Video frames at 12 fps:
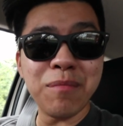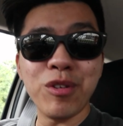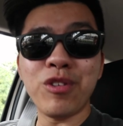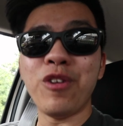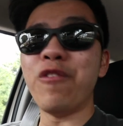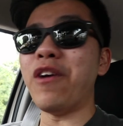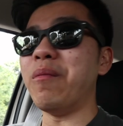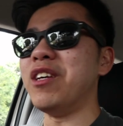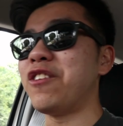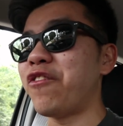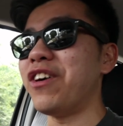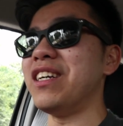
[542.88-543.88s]
Mewtwo from
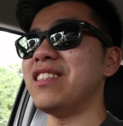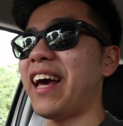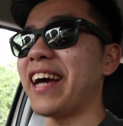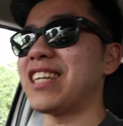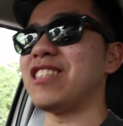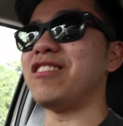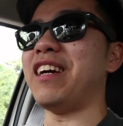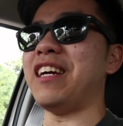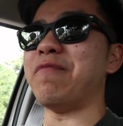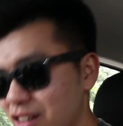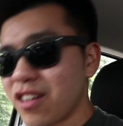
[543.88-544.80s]
his first X-ray.